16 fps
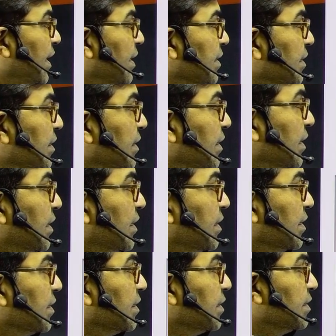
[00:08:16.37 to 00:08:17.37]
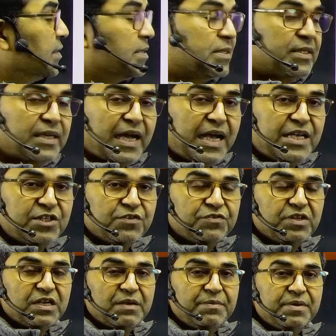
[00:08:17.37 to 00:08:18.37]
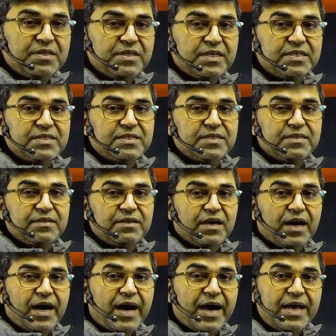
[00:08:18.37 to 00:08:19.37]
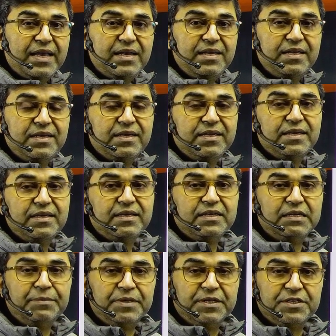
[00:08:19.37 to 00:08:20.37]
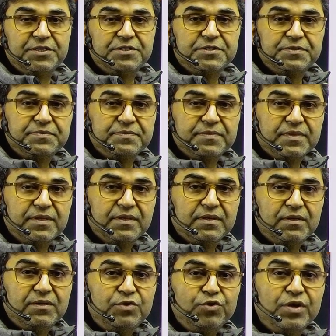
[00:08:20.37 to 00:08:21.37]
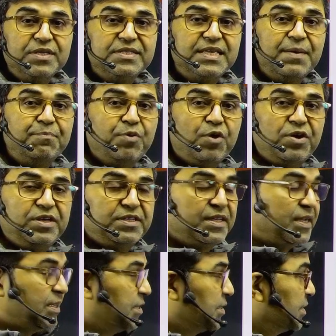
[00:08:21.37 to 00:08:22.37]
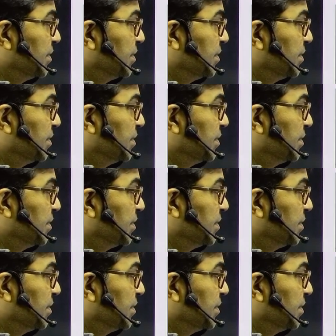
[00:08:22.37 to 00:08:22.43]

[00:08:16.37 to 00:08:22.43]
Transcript: The size of the image is highly diminished. You can say point sized.